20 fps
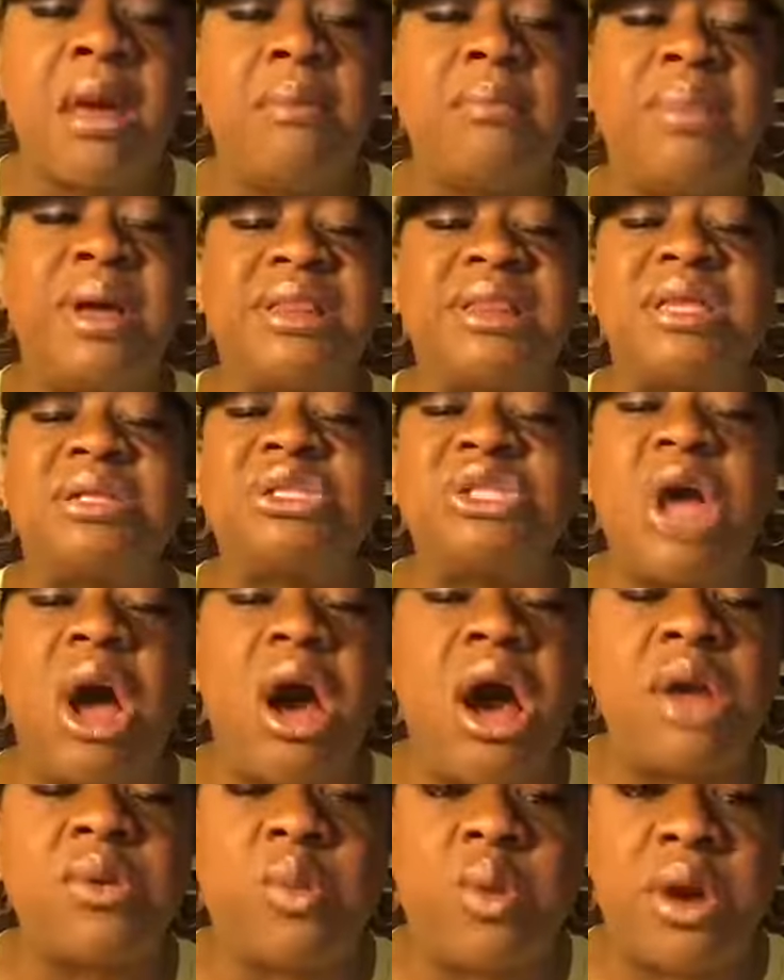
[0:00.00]
But the
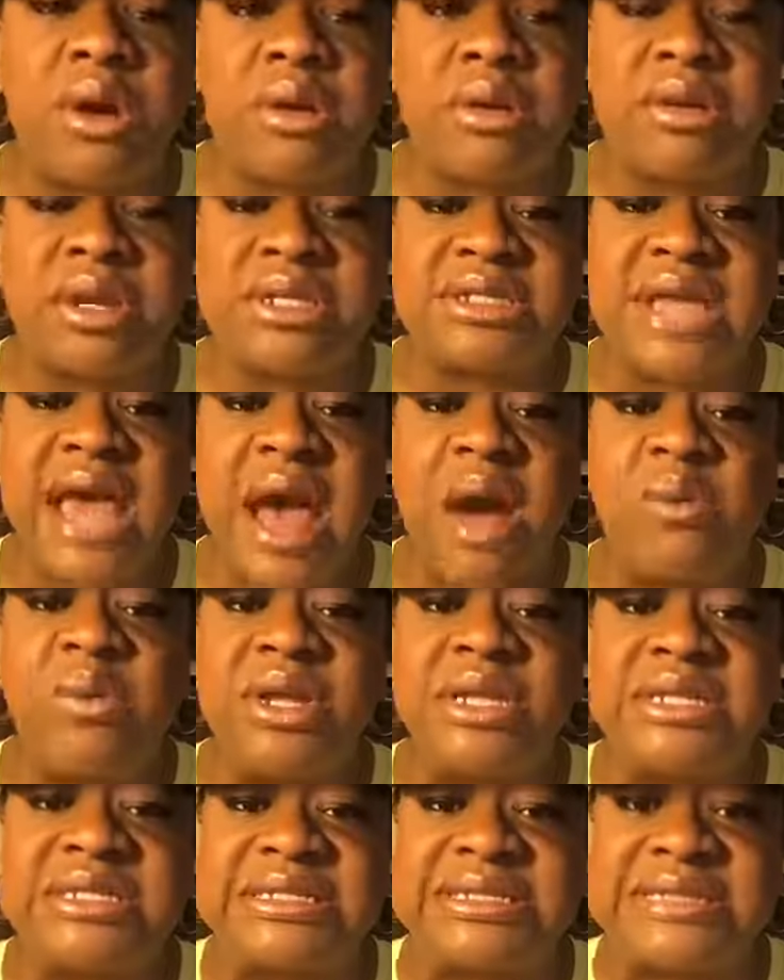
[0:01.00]
taught word is how
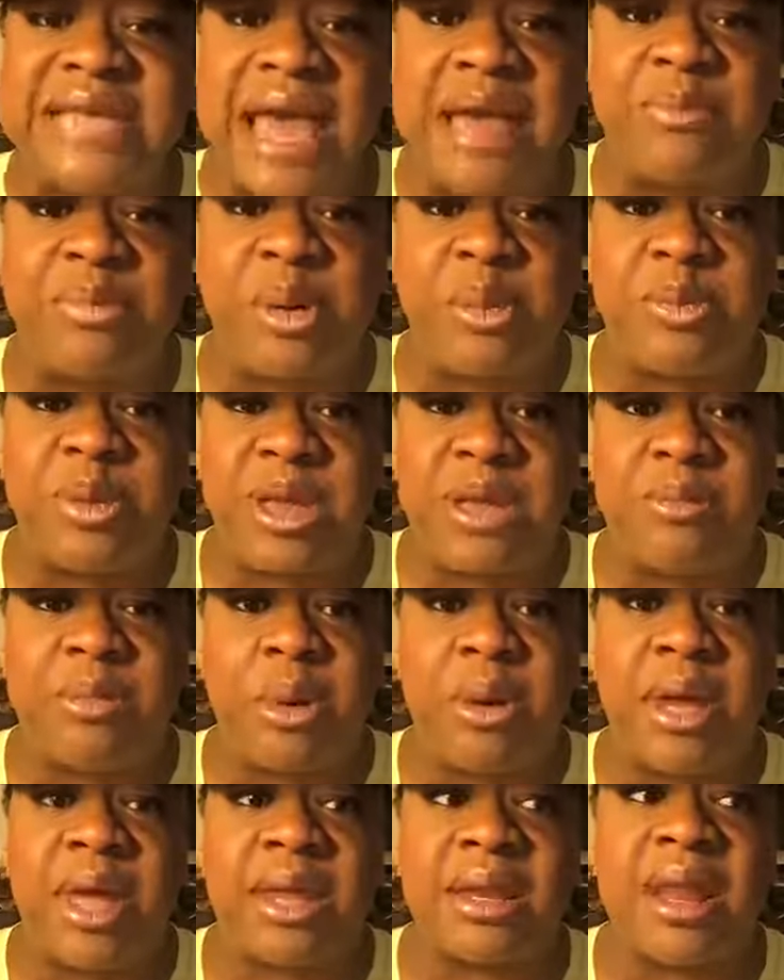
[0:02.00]
we disciple
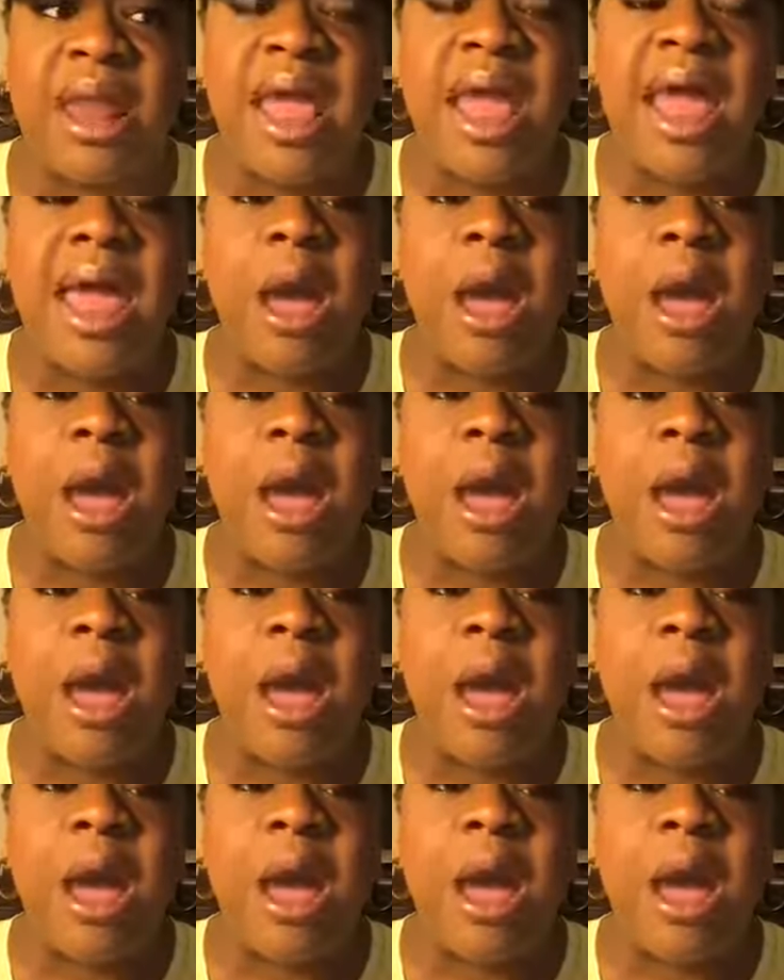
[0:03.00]
people and